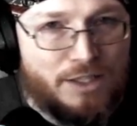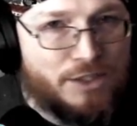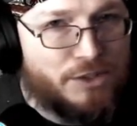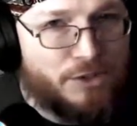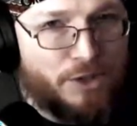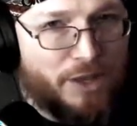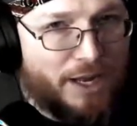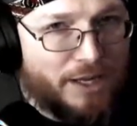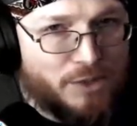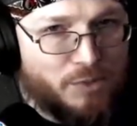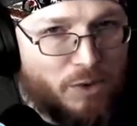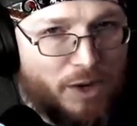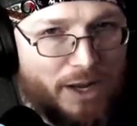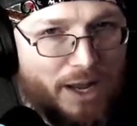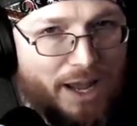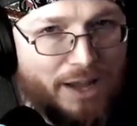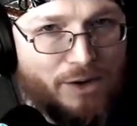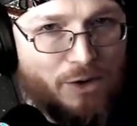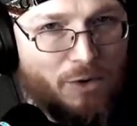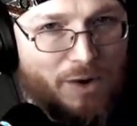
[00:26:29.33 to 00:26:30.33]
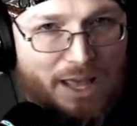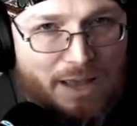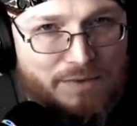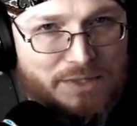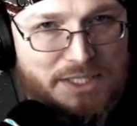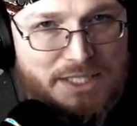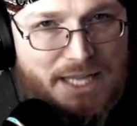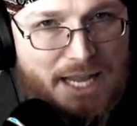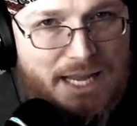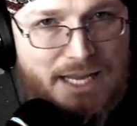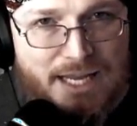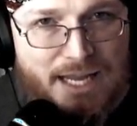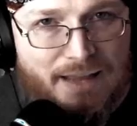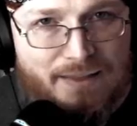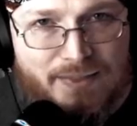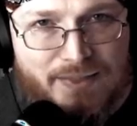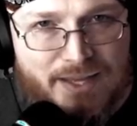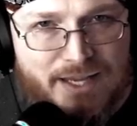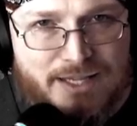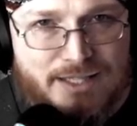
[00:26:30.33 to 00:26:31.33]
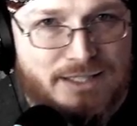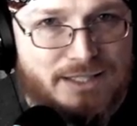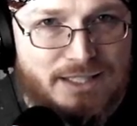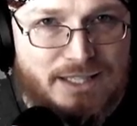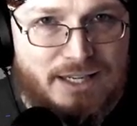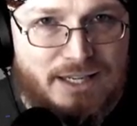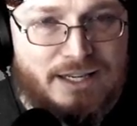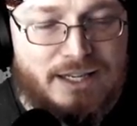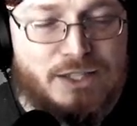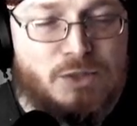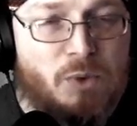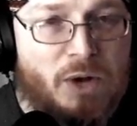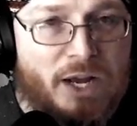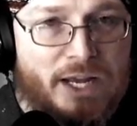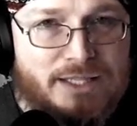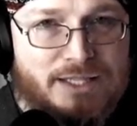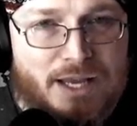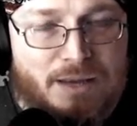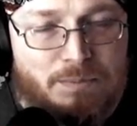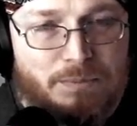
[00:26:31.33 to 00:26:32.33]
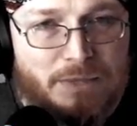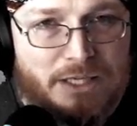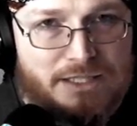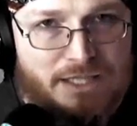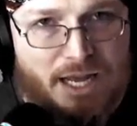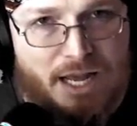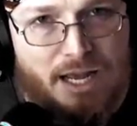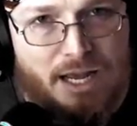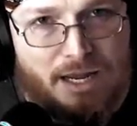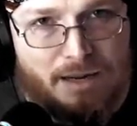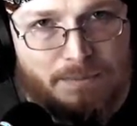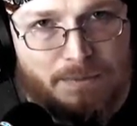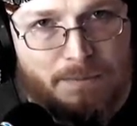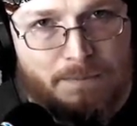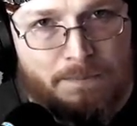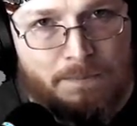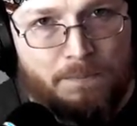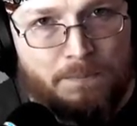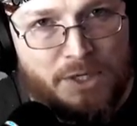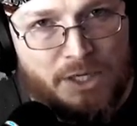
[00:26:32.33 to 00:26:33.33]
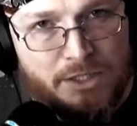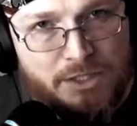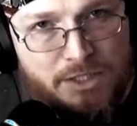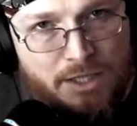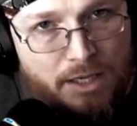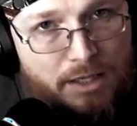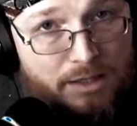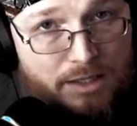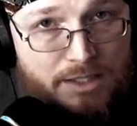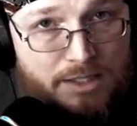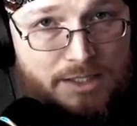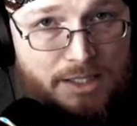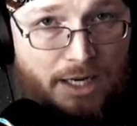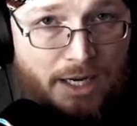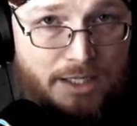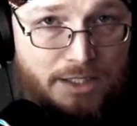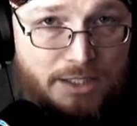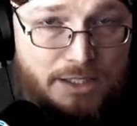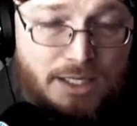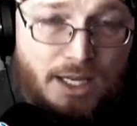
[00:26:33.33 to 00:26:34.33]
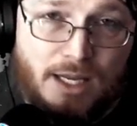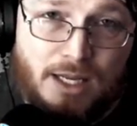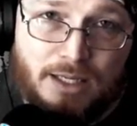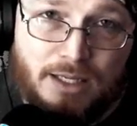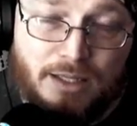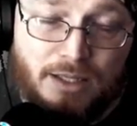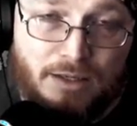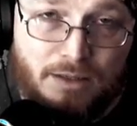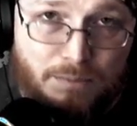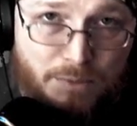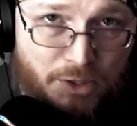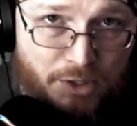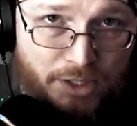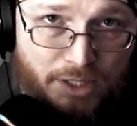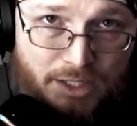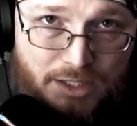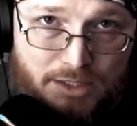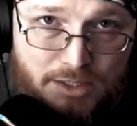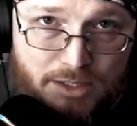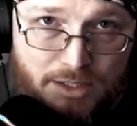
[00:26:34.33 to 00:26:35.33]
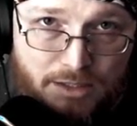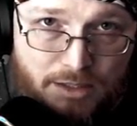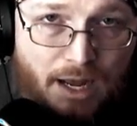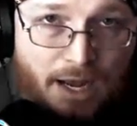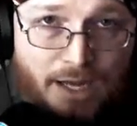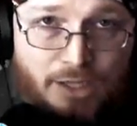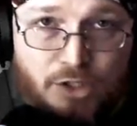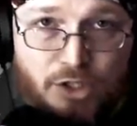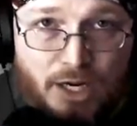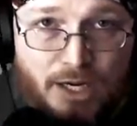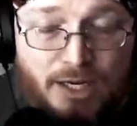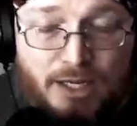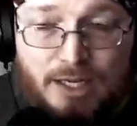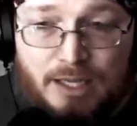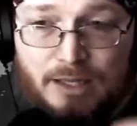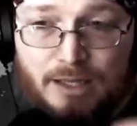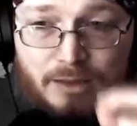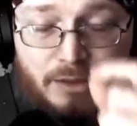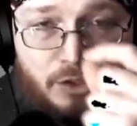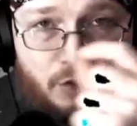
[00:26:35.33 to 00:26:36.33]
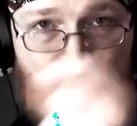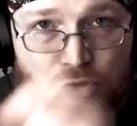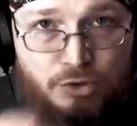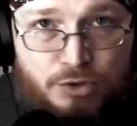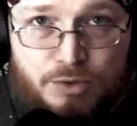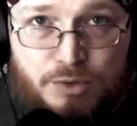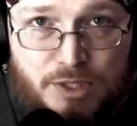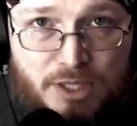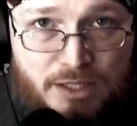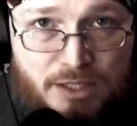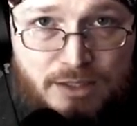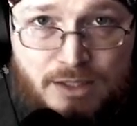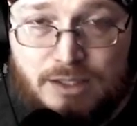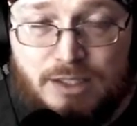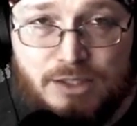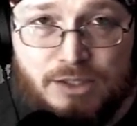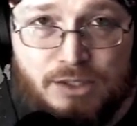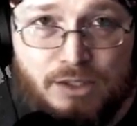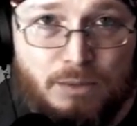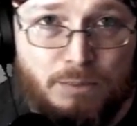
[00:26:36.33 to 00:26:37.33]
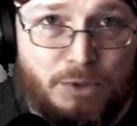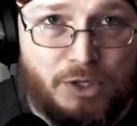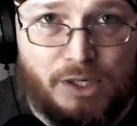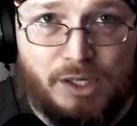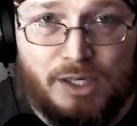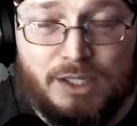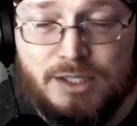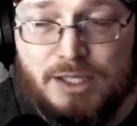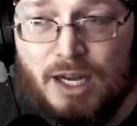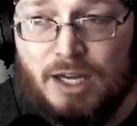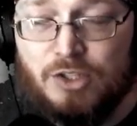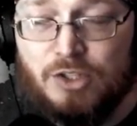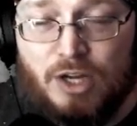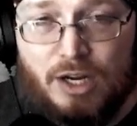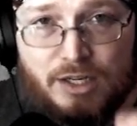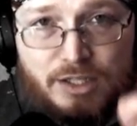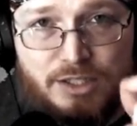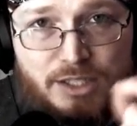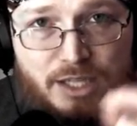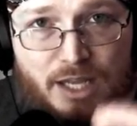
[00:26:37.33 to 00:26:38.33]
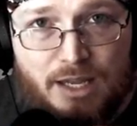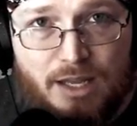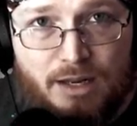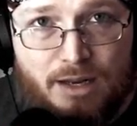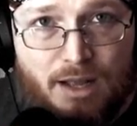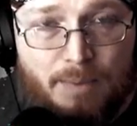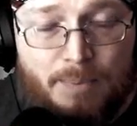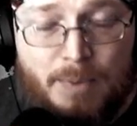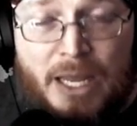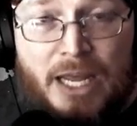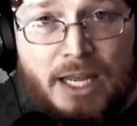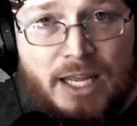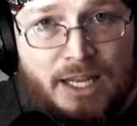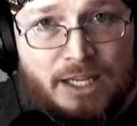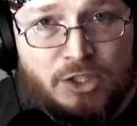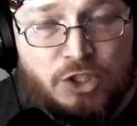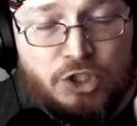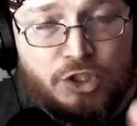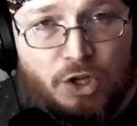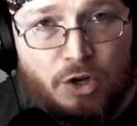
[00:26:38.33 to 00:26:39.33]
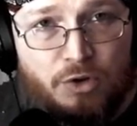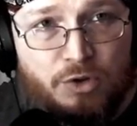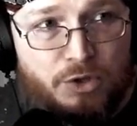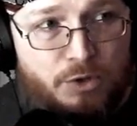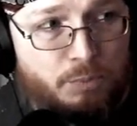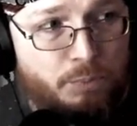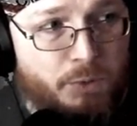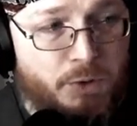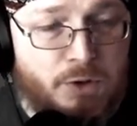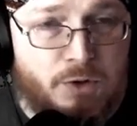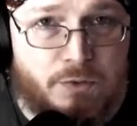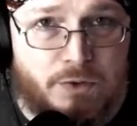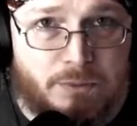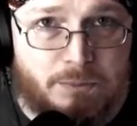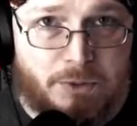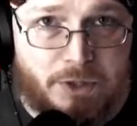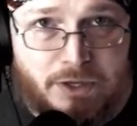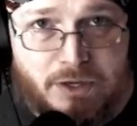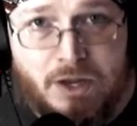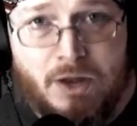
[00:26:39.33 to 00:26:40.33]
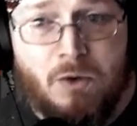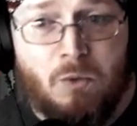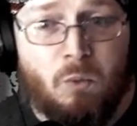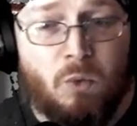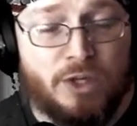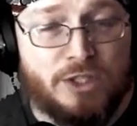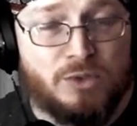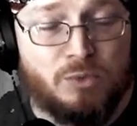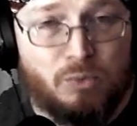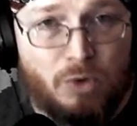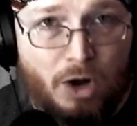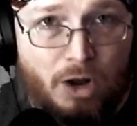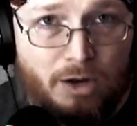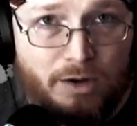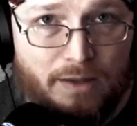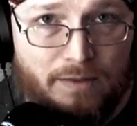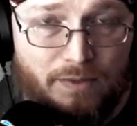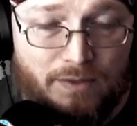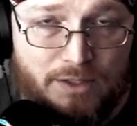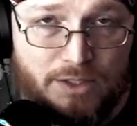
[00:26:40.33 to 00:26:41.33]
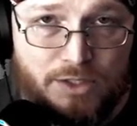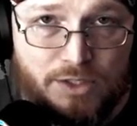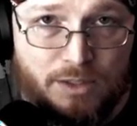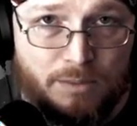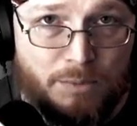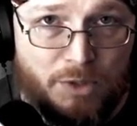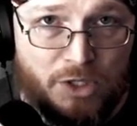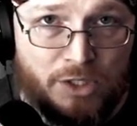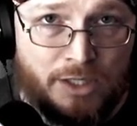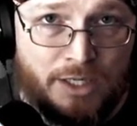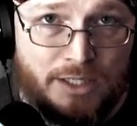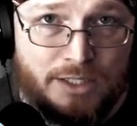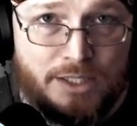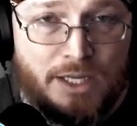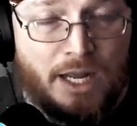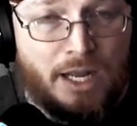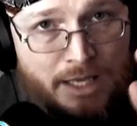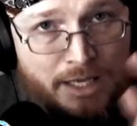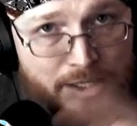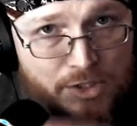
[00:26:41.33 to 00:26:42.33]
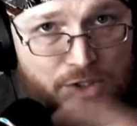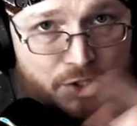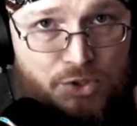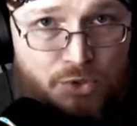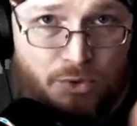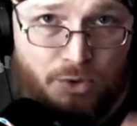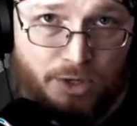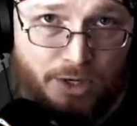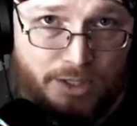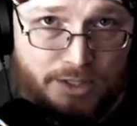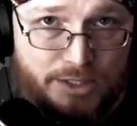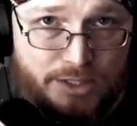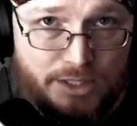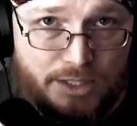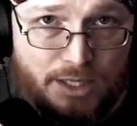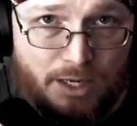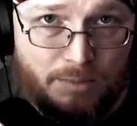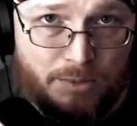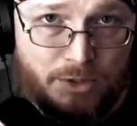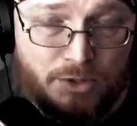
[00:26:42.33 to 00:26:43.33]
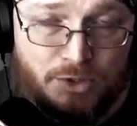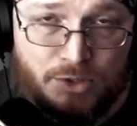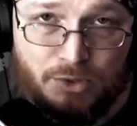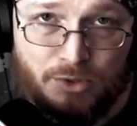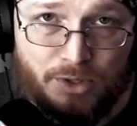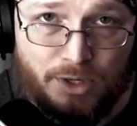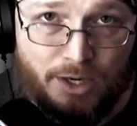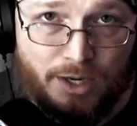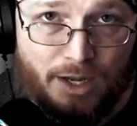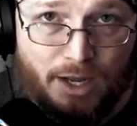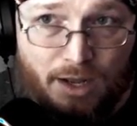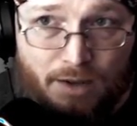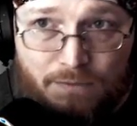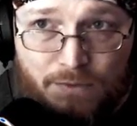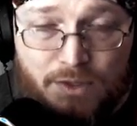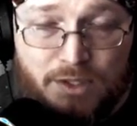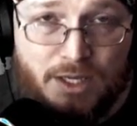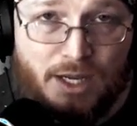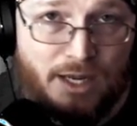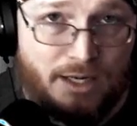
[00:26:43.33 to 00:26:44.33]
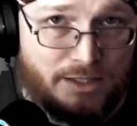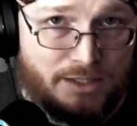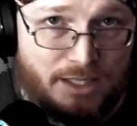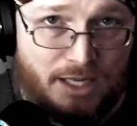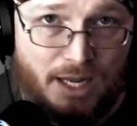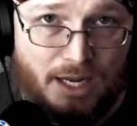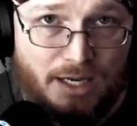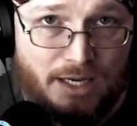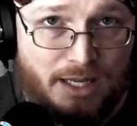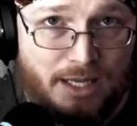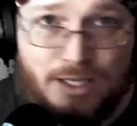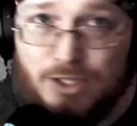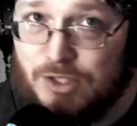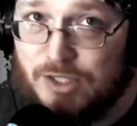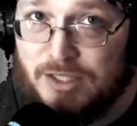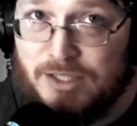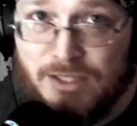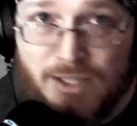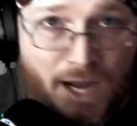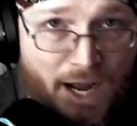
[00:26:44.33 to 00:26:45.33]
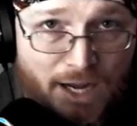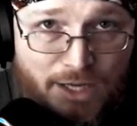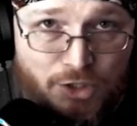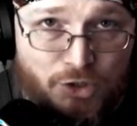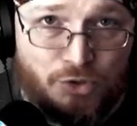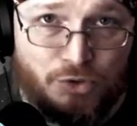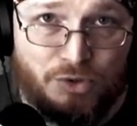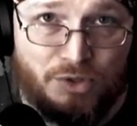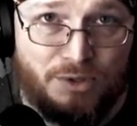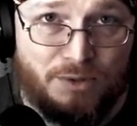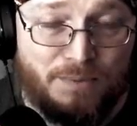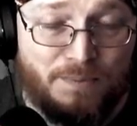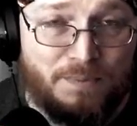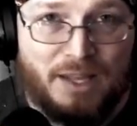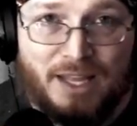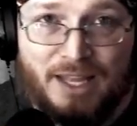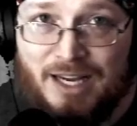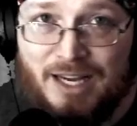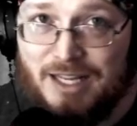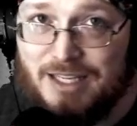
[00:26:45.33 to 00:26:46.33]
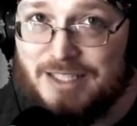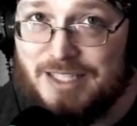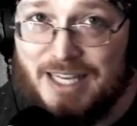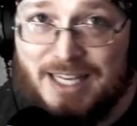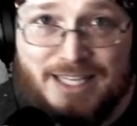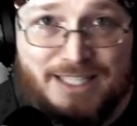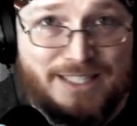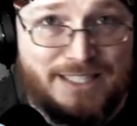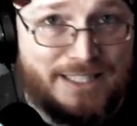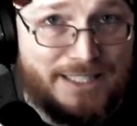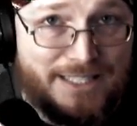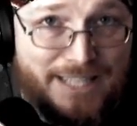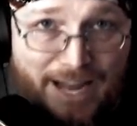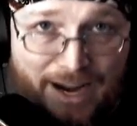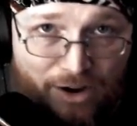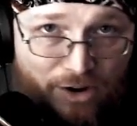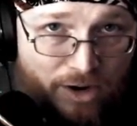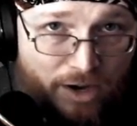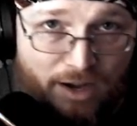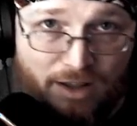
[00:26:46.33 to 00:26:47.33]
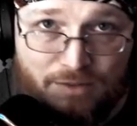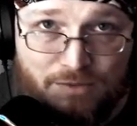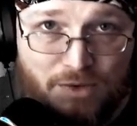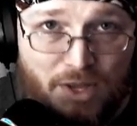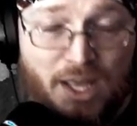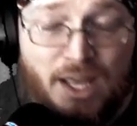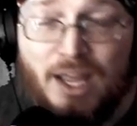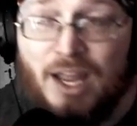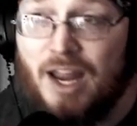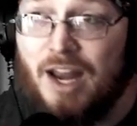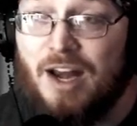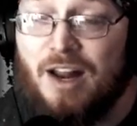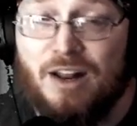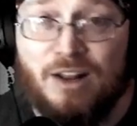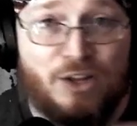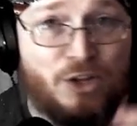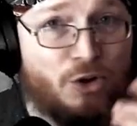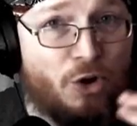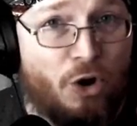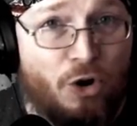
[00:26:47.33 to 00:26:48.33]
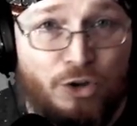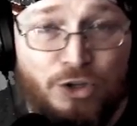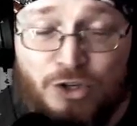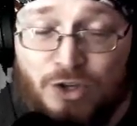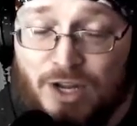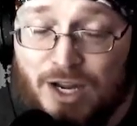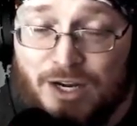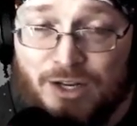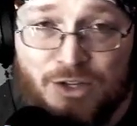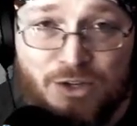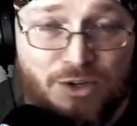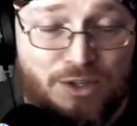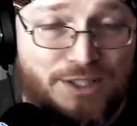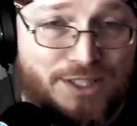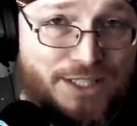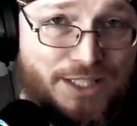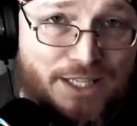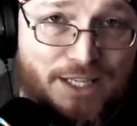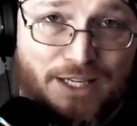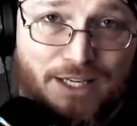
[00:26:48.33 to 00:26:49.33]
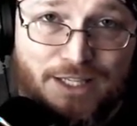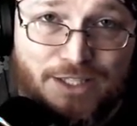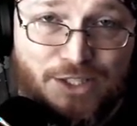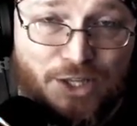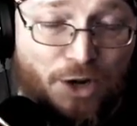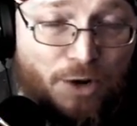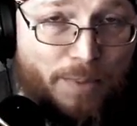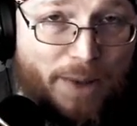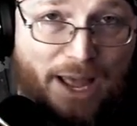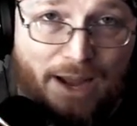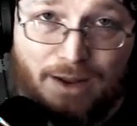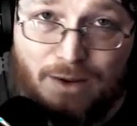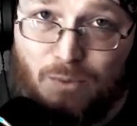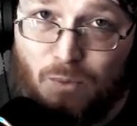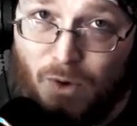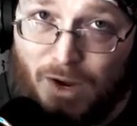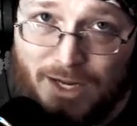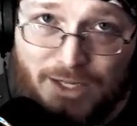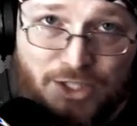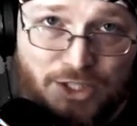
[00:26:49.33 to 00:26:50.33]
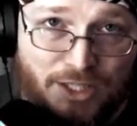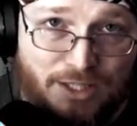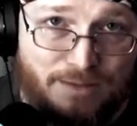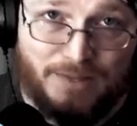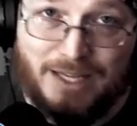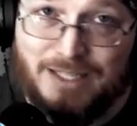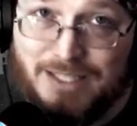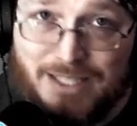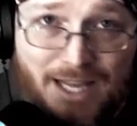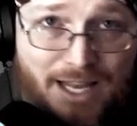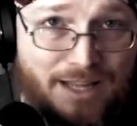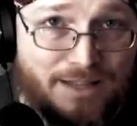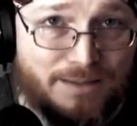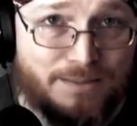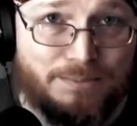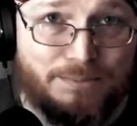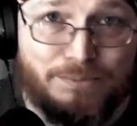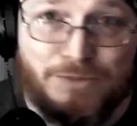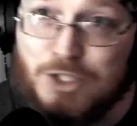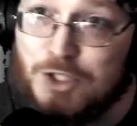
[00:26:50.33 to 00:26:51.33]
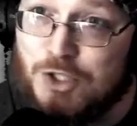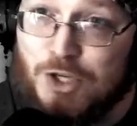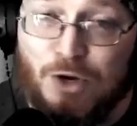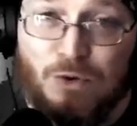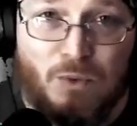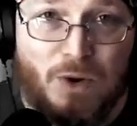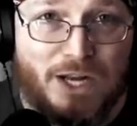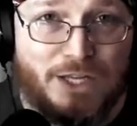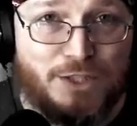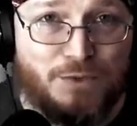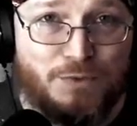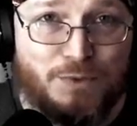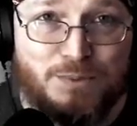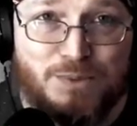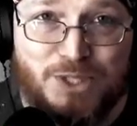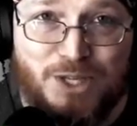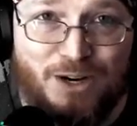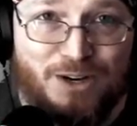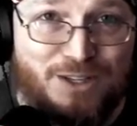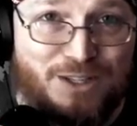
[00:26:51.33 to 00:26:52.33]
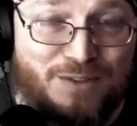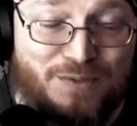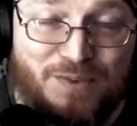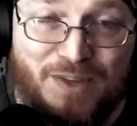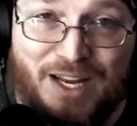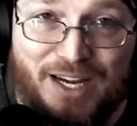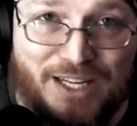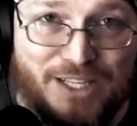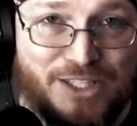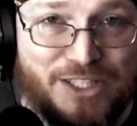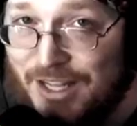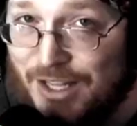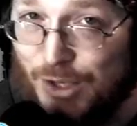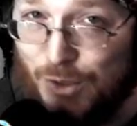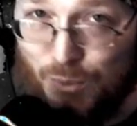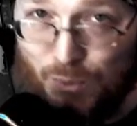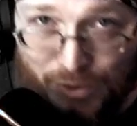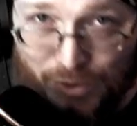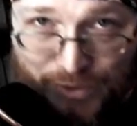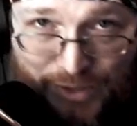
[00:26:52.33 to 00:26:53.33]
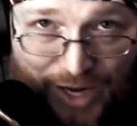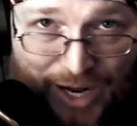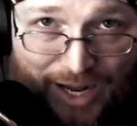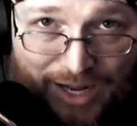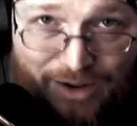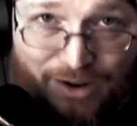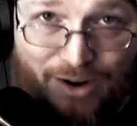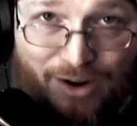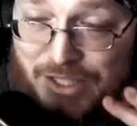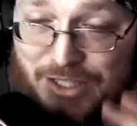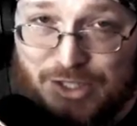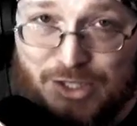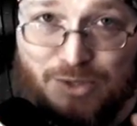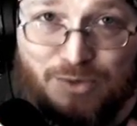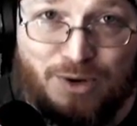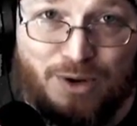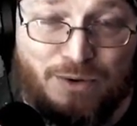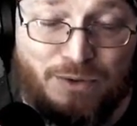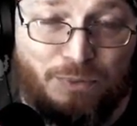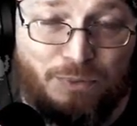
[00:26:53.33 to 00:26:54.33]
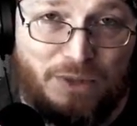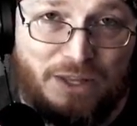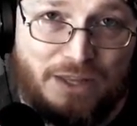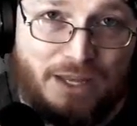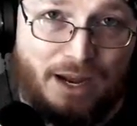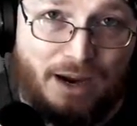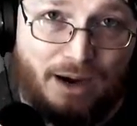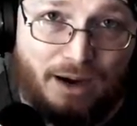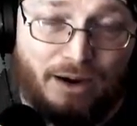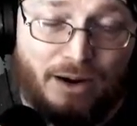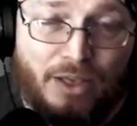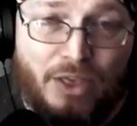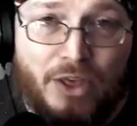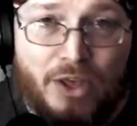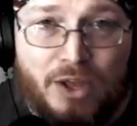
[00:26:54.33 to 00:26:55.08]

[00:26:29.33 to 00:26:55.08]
So that's why I don't have a stake in this. That's why I take my time. But I'll tell you this I got a stake in the communities. I try to get the truth into these communities. I try to stand up and show you provably what's wrong in these communities. His story, CW story of the Doxgate is not true. It is his narrative. And it, you, all you got to do to see it is go back and watch it. That's it. Just go watch it from start to finish. You will not disagree with me there.